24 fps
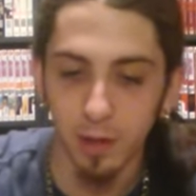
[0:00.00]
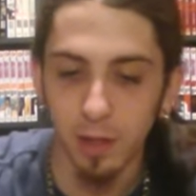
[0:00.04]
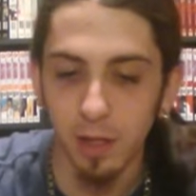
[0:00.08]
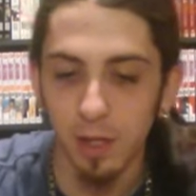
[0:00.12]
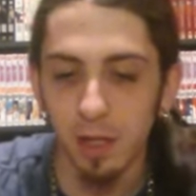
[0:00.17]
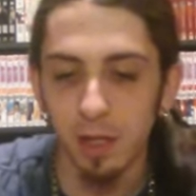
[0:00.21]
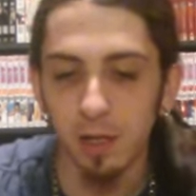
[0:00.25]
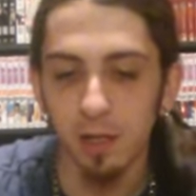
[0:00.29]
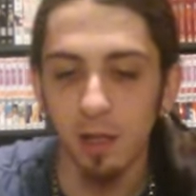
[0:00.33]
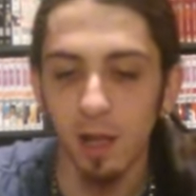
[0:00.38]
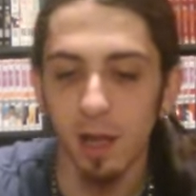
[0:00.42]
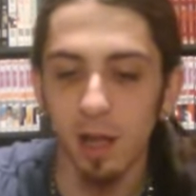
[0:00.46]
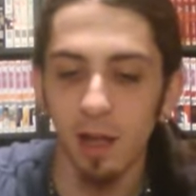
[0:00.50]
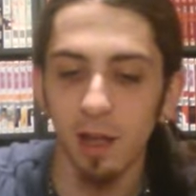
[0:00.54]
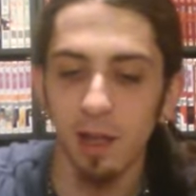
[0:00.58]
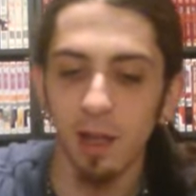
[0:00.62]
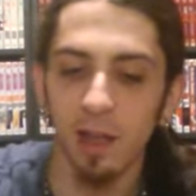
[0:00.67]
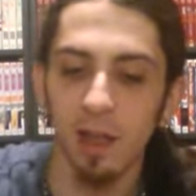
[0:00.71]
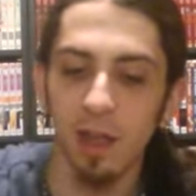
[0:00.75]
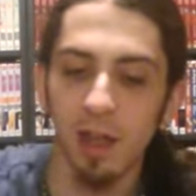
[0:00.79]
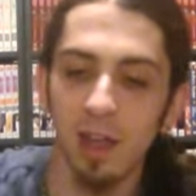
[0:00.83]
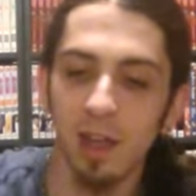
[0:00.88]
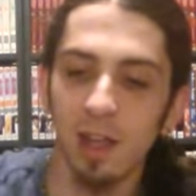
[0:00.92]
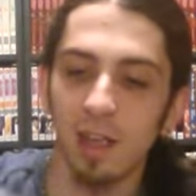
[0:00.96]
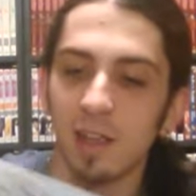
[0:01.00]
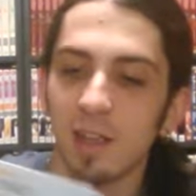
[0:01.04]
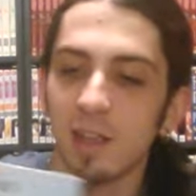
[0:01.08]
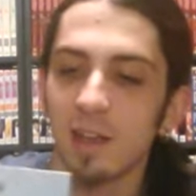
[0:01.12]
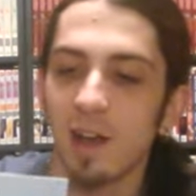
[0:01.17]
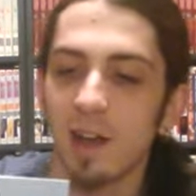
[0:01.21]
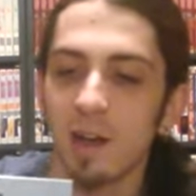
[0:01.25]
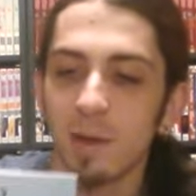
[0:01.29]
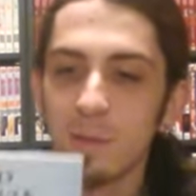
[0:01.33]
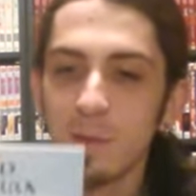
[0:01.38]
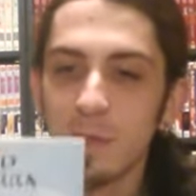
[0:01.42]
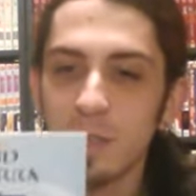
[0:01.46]
And then he
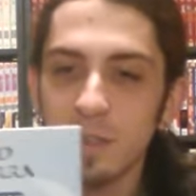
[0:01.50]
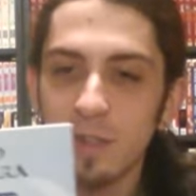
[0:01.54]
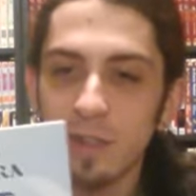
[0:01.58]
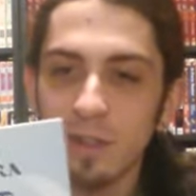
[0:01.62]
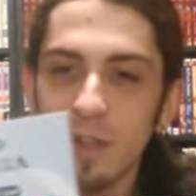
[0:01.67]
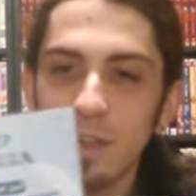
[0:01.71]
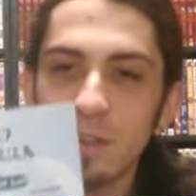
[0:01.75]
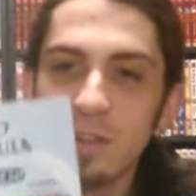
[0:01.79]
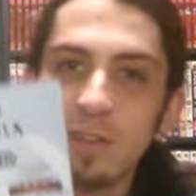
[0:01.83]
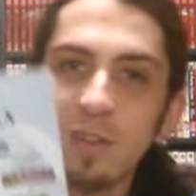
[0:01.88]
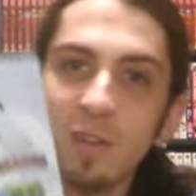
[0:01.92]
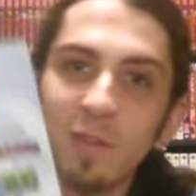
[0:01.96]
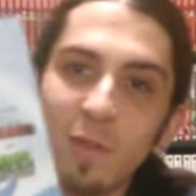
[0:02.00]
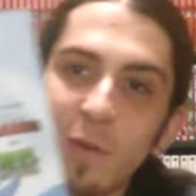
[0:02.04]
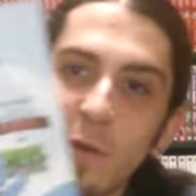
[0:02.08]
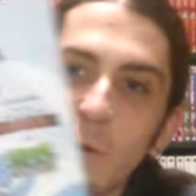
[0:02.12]
got me the Legend